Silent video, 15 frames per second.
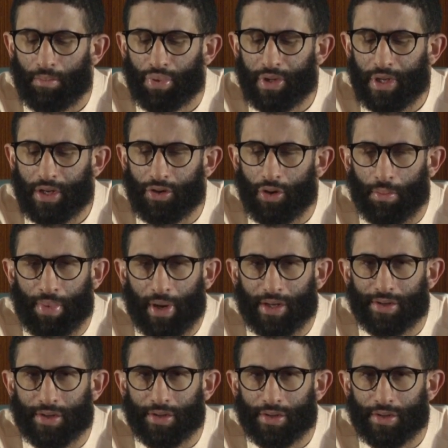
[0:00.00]
plead your
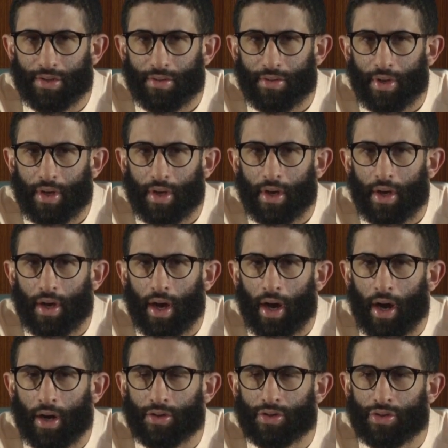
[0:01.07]
patience
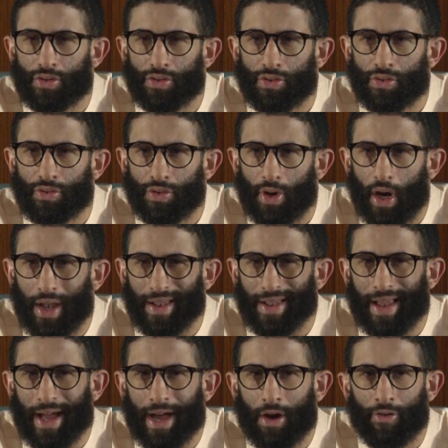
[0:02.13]
to
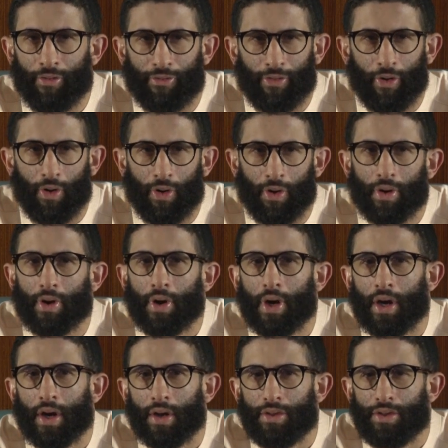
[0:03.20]
allow for
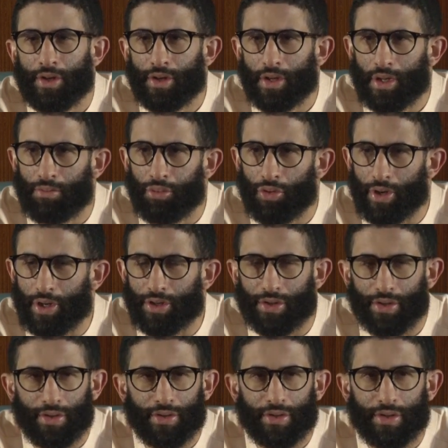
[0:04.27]
the
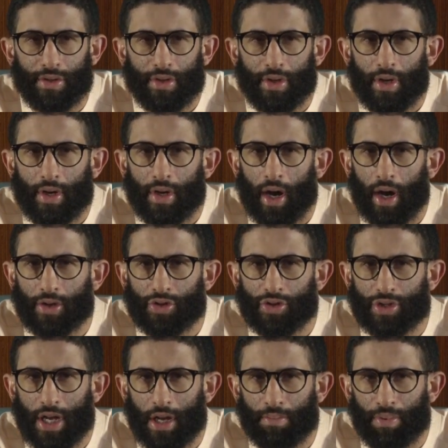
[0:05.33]
deliberations to
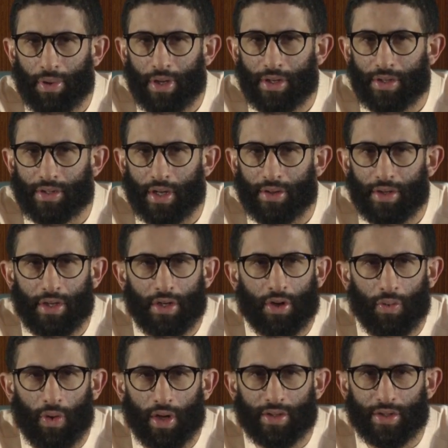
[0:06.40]
take place at the
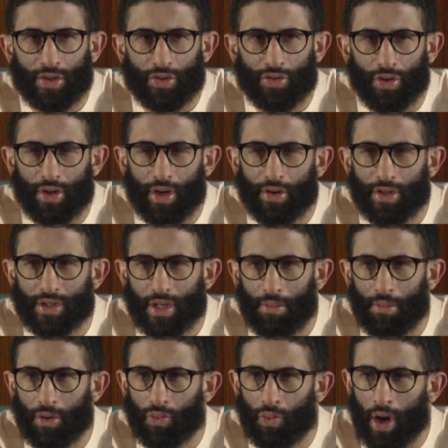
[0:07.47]
ECOWAS Extraordinary
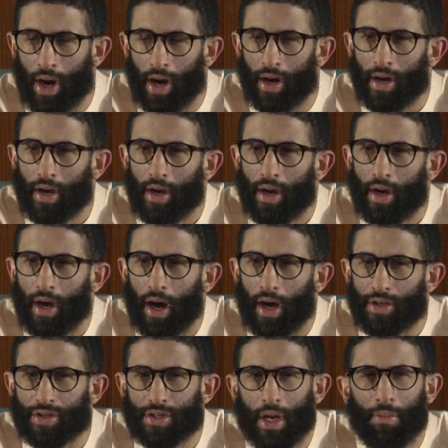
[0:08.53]
Summit, where
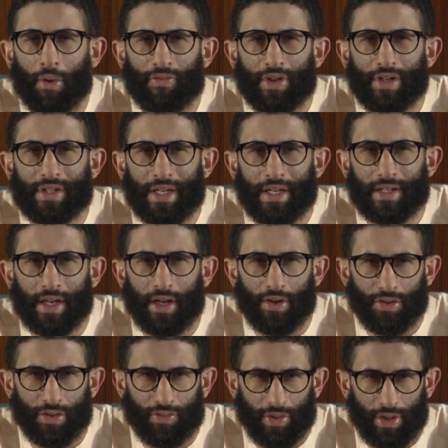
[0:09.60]
some of the
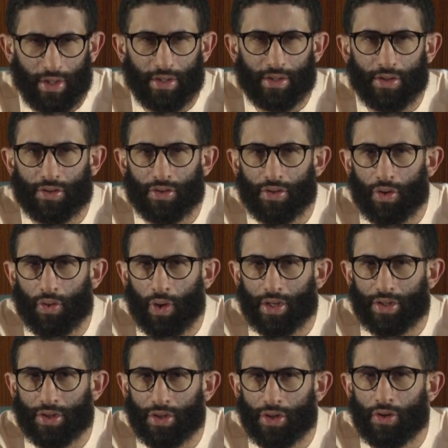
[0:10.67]
details related to the
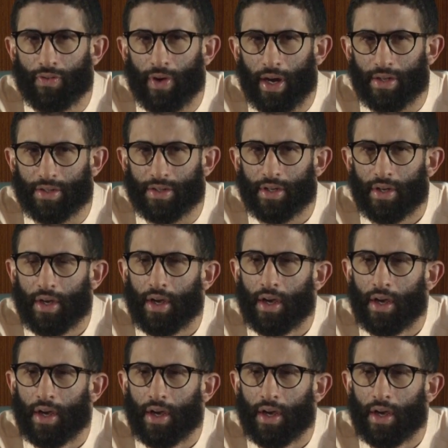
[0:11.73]
question you've asked